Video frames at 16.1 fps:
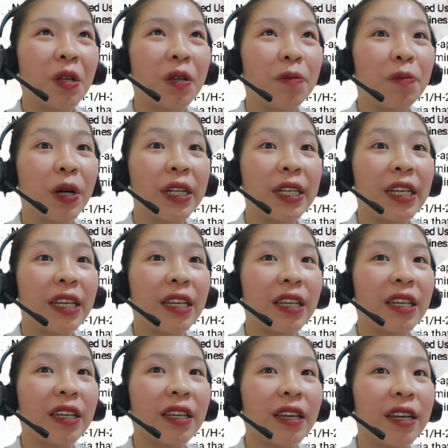
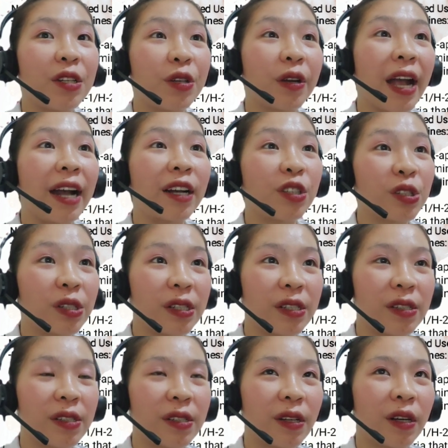body
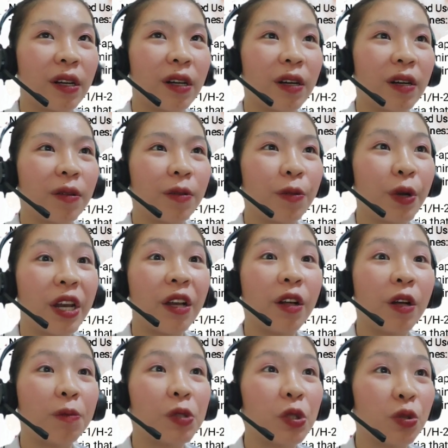interactions when it
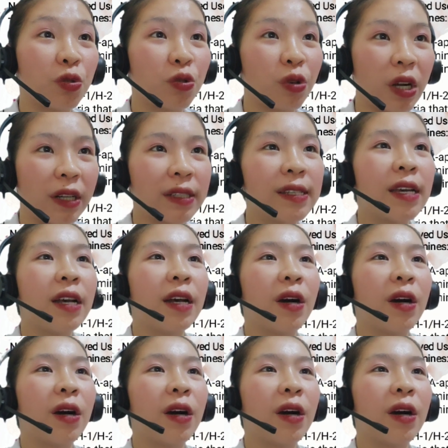comes to drugs.